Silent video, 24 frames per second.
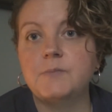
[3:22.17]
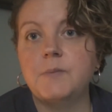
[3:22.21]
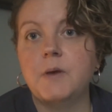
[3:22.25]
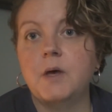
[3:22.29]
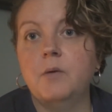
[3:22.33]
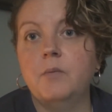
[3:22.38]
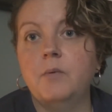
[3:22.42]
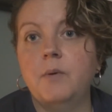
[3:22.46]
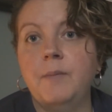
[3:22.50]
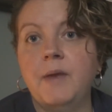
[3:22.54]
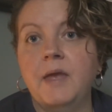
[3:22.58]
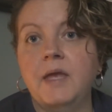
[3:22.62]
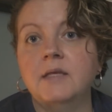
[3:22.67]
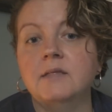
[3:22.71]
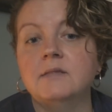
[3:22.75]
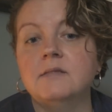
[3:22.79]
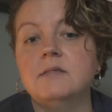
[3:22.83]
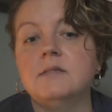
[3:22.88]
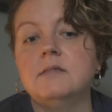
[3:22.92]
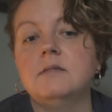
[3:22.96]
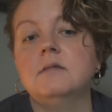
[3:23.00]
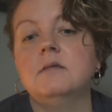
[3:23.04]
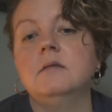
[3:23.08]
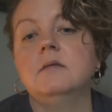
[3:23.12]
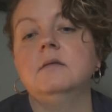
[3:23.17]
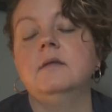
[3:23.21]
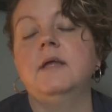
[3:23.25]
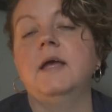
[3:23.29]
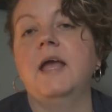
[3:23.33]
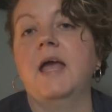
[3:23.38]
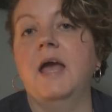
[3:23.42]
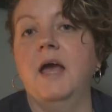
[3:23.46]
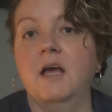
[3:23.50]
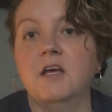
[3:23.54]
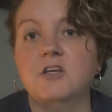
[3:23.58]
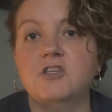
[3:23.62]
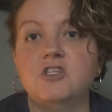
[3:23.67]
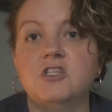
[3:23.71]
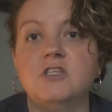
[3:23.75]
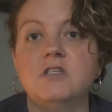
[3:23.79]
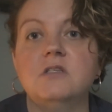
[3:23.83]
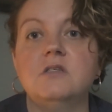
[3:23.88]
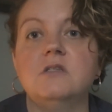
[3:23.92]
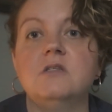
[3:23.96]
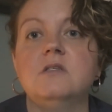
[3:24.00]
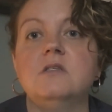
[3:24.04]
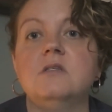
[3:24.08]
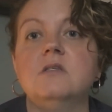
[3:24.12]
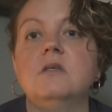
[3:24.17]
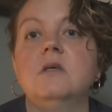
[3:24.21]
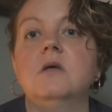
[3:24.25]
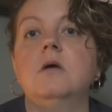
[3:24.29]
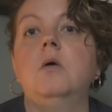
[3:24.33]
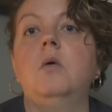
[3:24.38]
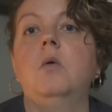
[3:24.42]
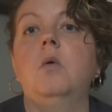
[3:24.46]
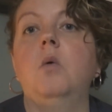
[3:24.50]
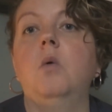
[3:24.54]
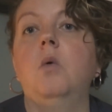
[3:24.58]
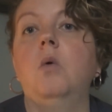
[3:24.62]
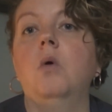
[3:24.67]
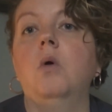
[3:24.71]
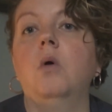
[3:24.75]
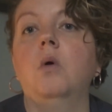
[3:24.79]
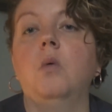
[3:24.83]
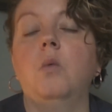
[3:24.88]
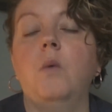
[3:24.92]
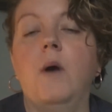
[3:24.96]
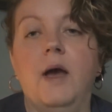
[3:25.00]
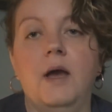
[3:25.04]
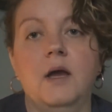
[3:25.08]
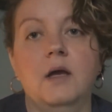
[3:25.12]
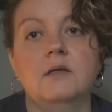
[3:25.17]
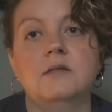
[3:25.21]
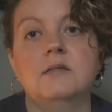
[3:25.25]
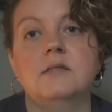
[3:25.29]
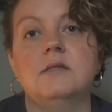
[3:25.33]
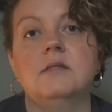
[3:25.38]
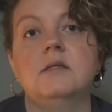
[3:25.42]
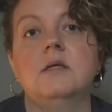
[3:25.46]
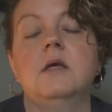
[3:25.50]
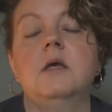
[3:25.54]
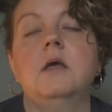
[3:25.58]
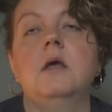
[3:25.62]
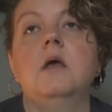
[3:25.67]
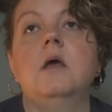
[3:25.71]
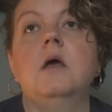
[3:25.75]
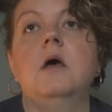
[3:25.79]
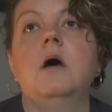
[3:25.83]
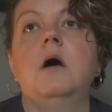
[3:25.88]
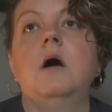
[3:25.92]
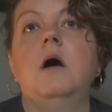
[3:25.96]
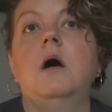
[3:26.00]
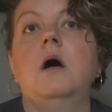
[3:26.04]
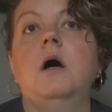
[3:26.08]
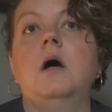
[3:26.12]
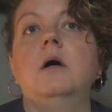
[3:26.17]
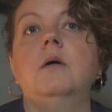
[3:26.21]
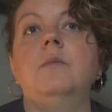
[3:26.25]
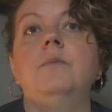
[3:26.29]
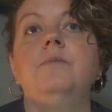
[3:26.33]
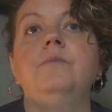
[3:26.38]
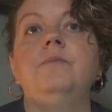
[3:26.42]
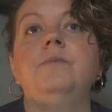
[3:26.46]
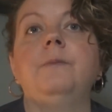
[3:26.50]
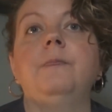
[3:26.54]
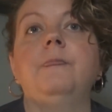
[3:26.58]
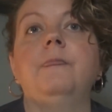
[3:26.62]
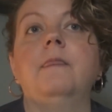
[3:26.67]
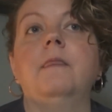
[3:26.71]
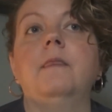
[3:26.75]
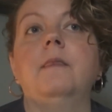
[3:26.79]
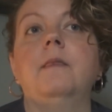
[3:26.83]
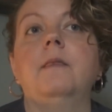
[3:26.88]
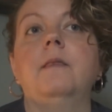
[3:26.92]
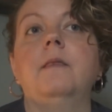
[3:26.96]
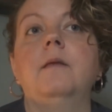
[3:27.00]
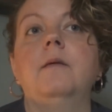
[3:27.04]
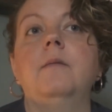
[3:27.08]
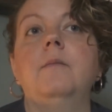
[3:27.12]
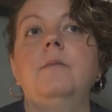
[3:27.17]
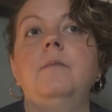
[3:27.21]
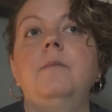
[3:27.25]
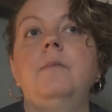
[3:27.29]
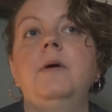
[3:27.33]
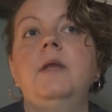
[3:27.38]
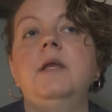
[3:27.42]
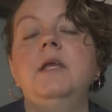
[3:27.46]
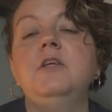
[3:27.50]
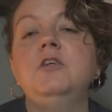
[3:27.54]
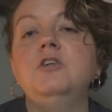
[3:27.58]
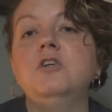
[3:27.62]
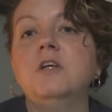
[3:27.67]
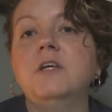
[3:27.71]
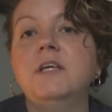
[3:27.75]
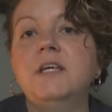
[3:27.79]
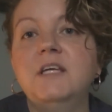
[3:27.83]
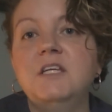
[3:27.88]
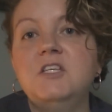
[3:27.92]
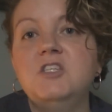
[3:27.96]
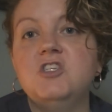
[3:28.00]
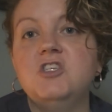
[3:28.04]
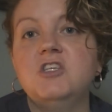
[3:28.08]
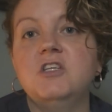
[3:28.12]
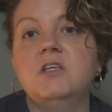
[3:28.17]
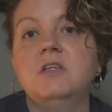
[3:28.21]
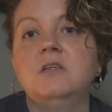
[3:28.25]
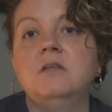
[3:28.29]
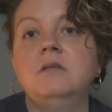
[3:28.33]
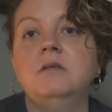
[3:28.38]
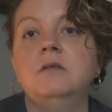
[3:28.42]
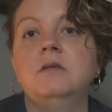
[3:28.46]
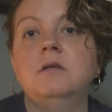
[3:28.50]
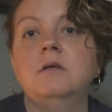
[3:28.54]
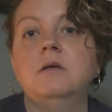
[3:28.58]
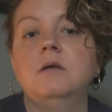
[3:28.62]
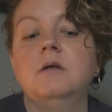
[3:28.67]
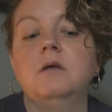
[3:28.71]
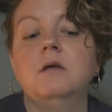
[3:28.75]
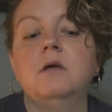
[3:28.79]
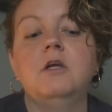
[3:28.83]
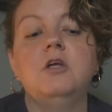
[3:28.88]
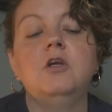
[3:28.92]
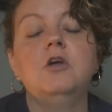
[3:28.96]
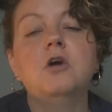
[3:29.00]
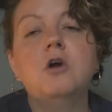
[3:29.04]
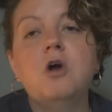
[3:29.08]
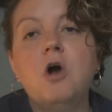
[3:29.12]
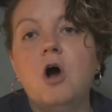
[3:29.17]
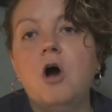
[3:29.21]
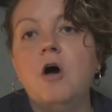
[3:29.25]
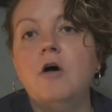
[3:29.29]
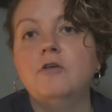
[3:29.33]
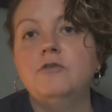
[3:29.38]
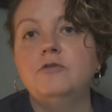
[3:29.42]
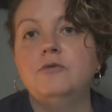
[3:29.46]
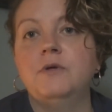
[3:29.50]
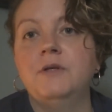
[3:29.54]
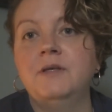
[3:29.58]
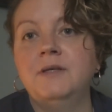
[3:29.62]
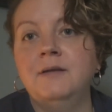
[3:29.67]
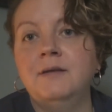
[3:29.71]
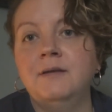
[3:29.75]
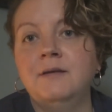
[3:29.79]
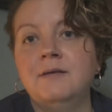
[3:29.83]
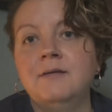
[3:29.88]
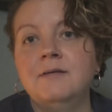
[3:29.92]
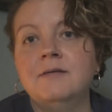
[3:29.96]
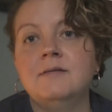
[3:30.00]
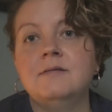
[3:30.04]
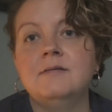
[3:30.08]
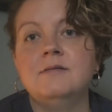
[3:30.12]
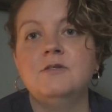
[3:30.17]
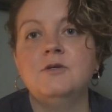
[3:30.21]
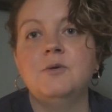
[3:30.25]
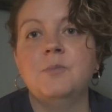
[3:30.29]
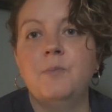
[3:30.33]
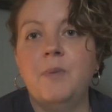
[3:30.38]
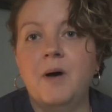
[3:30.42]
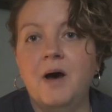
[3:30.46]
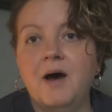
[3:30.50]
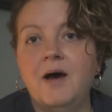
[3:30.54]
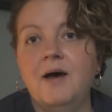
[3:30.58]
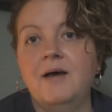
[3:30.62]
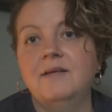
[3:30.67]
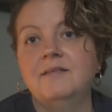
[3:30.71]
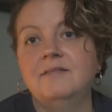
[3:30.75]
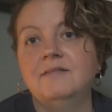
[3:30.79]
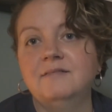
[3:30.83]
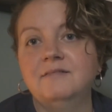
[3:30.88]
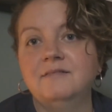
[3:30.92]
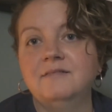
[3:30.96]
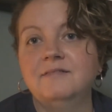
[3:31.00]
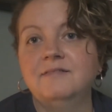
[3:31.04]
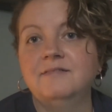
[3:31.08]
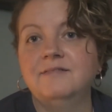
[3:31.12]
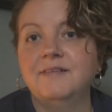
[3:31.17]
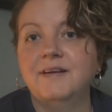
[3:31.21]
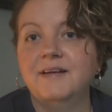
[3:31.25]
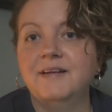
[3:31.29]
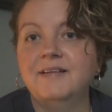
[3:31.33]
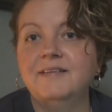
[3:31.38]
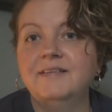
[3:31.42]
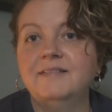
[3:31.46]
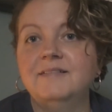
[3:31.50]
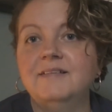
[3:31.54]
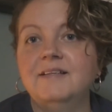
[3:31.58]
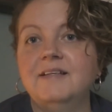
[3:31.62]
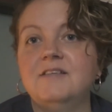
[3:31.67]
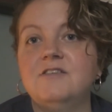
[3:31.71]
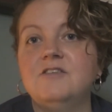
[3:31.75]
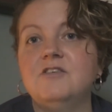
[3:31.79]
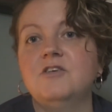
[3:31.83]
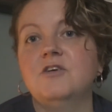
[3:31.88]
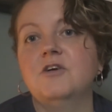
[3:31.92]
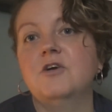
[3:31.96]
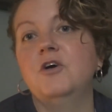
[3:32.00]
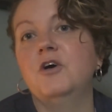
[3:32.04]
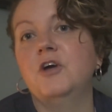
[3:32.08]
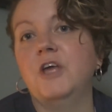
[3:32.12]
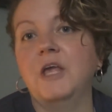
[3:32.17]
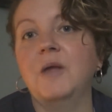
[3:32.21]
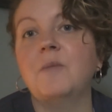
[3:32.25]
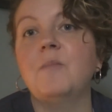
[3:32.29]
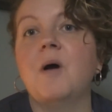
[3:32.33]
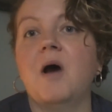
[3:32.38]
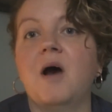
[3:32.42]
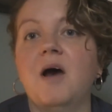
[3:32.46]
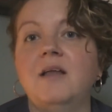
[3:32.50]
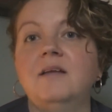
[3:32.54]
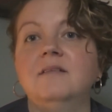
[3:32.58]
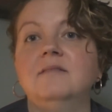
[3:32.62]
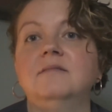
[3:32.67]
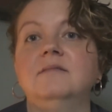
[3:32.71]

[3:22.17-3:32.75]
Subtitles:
remains like ashes or wax. But in your kitchen, your cauldron is your pot, right? It's your cooking pot.